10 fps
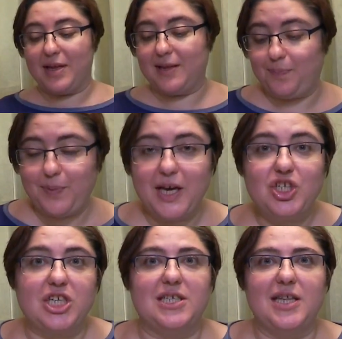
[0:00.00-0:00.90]
I made the
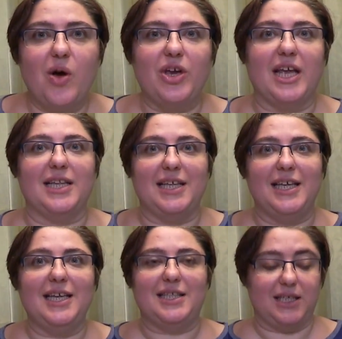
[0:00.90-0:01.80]
pictures and now I can
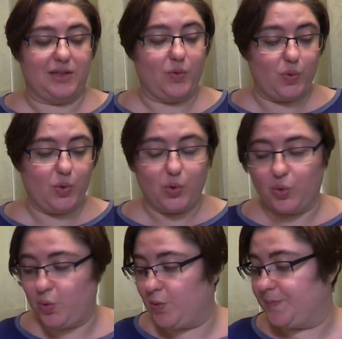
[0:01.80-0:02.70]
eat it.
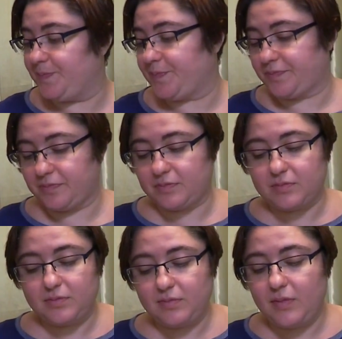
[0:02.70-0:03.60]
Woohoo!
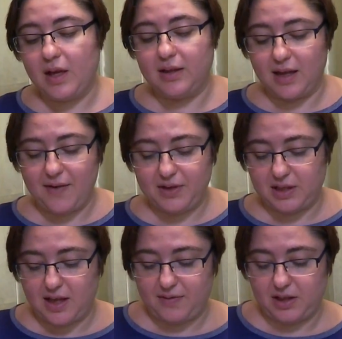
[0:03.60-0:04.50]
Love it,
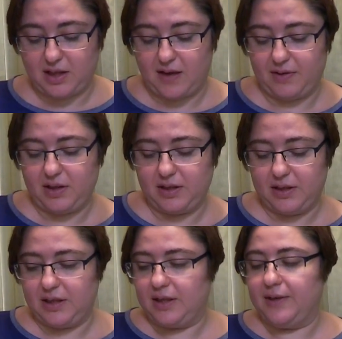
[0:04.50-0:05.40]
love it, love it.
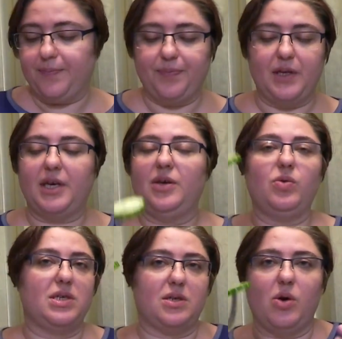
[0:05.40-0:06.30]
The
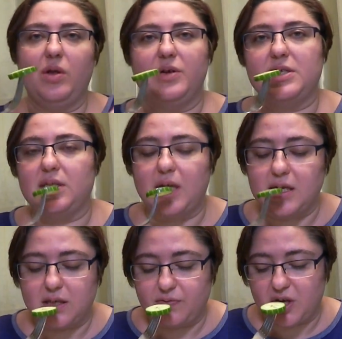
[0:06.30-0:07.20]
cuke is always
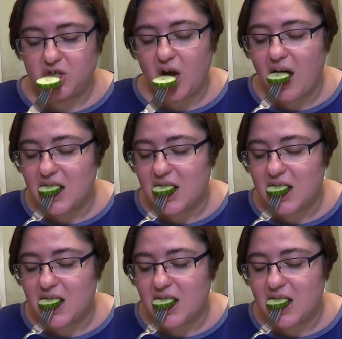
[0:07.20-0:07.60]
nice and fresh.